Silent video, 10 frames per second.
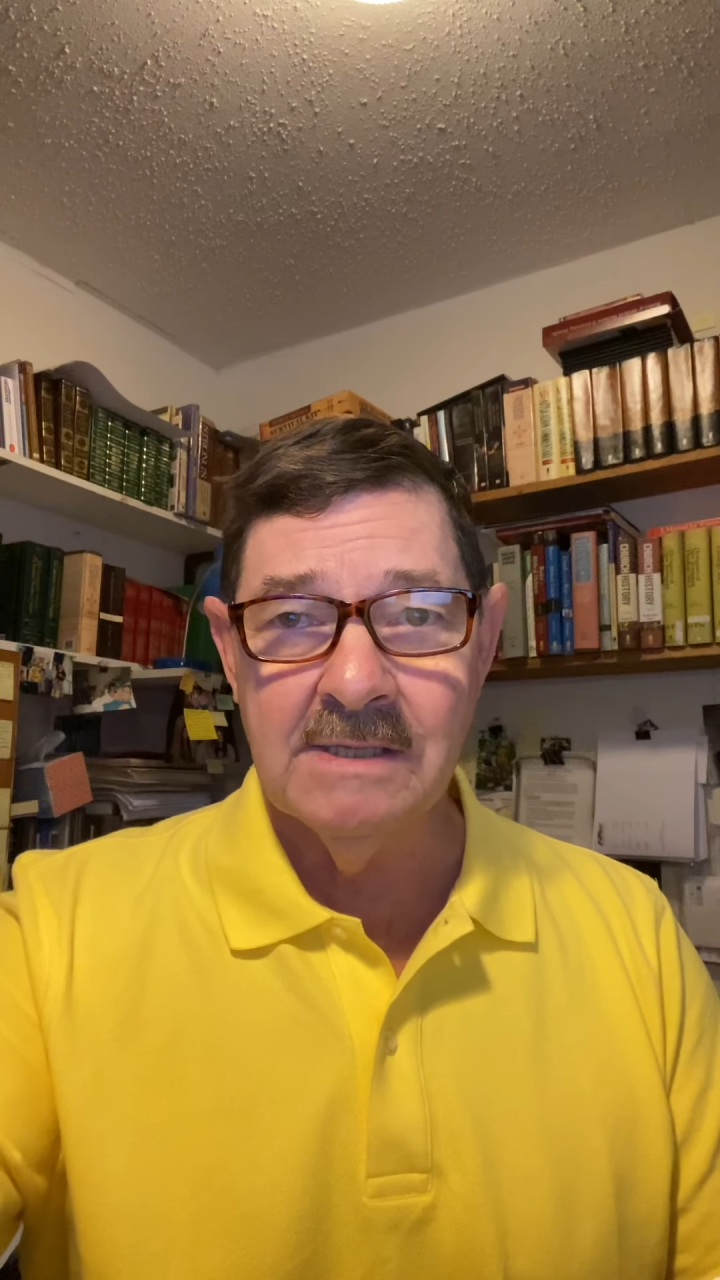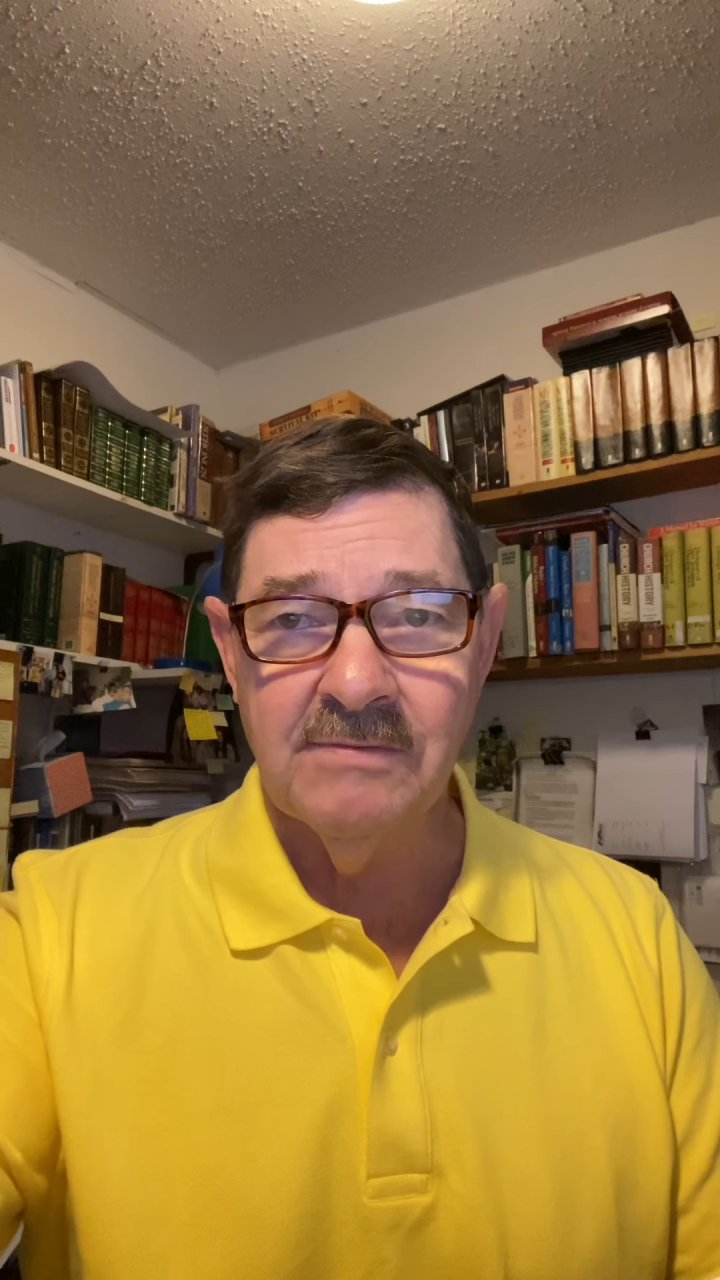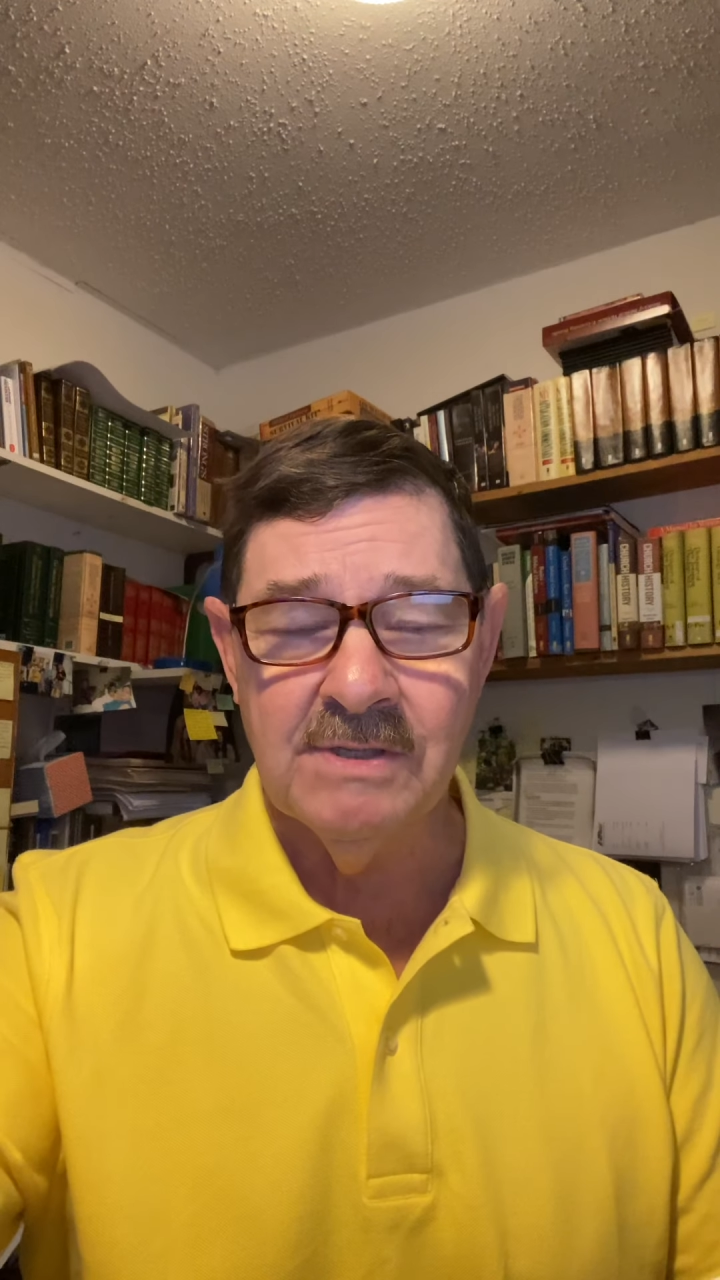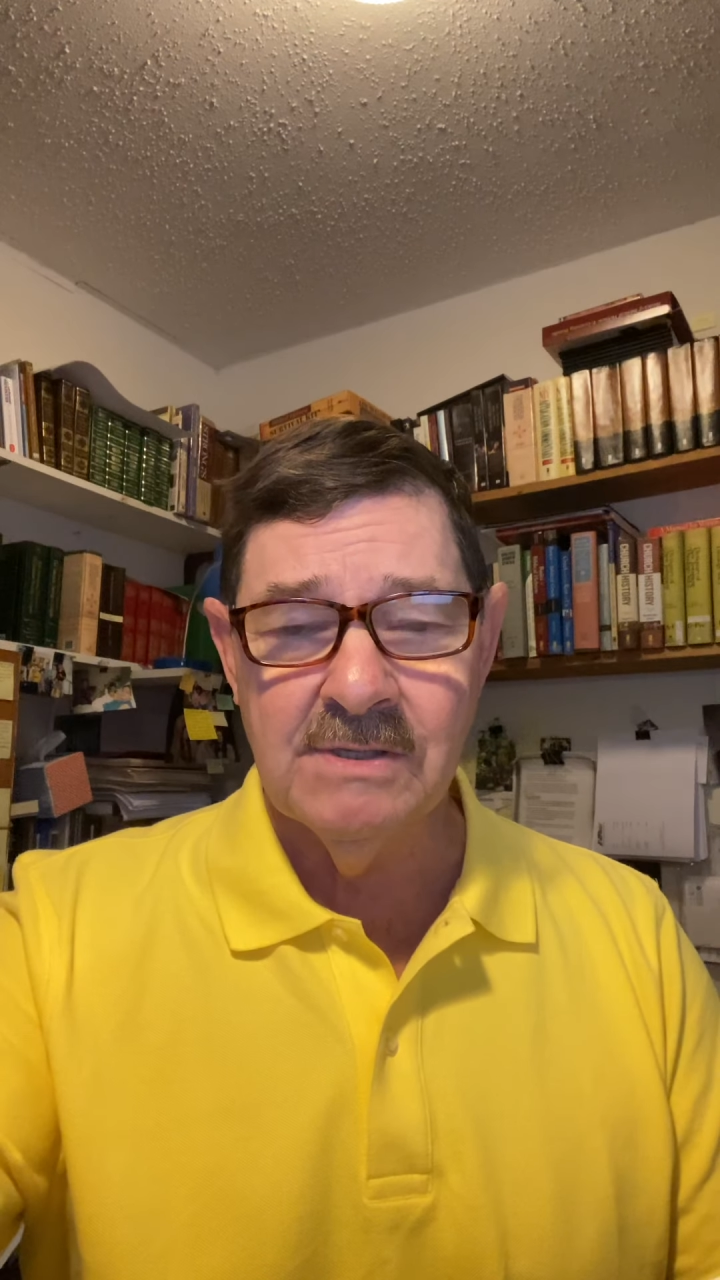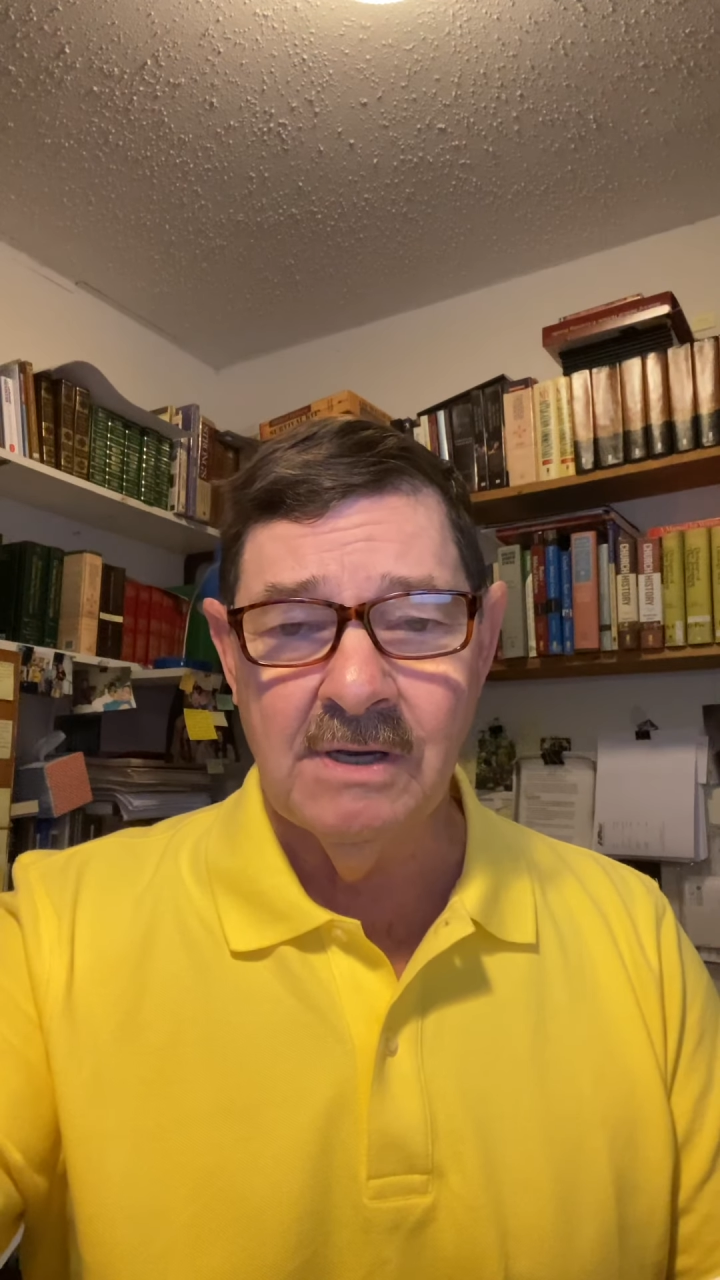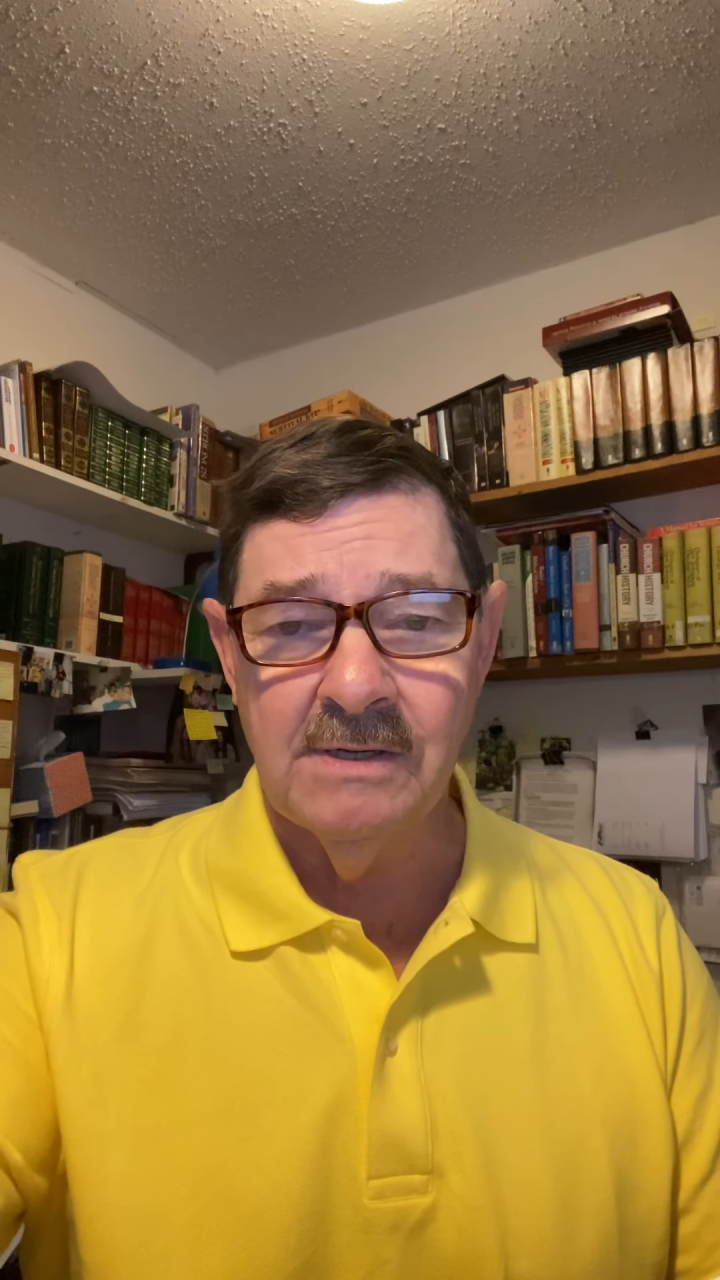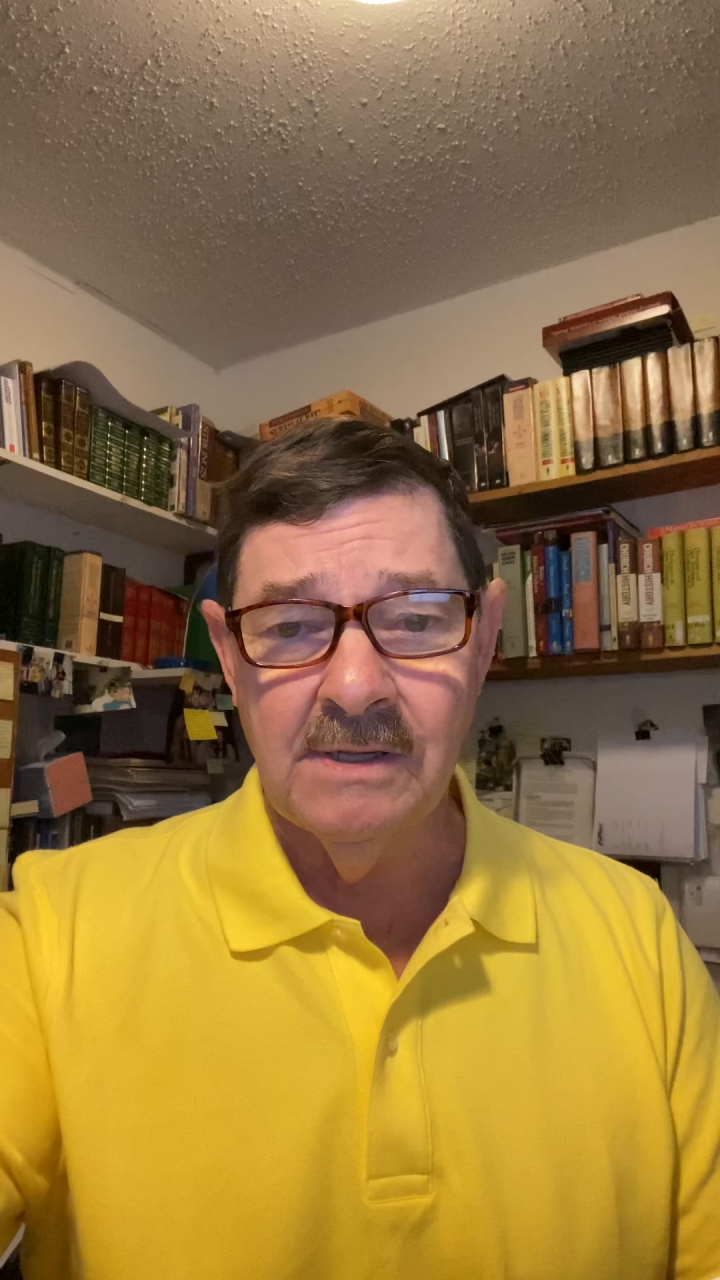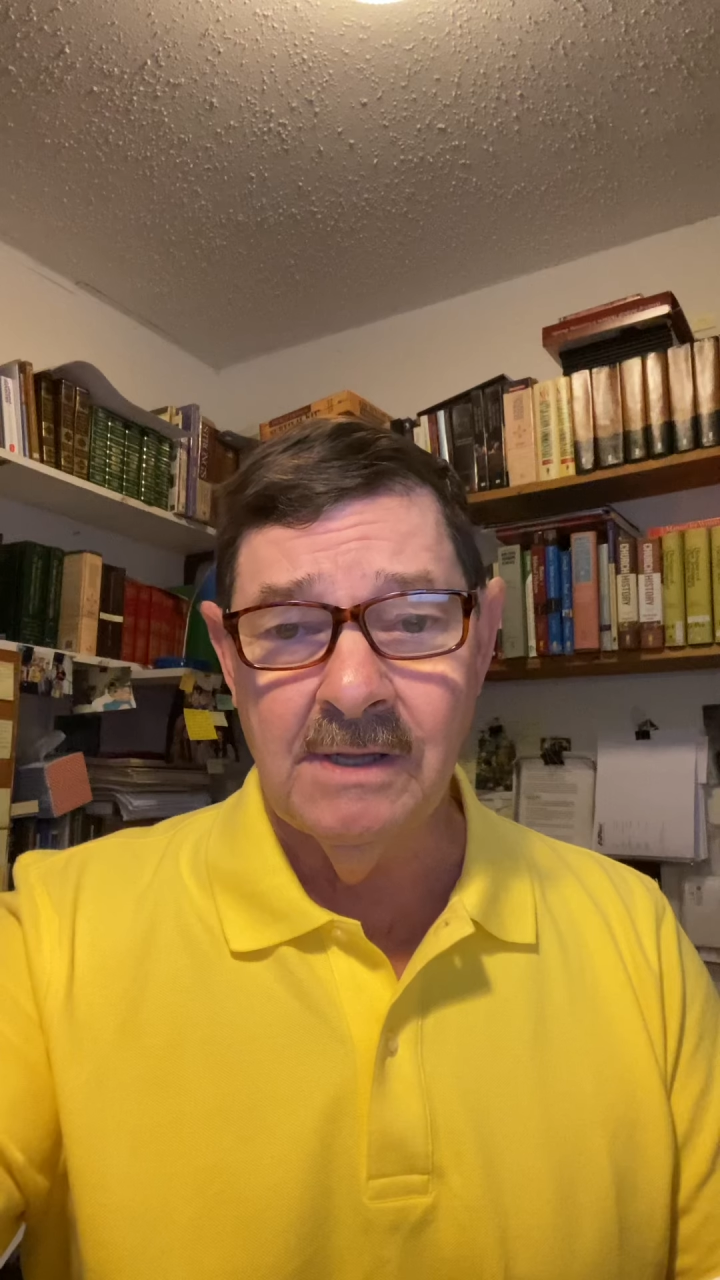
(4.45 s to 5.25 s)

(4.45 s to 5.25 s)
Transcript: for Sunday,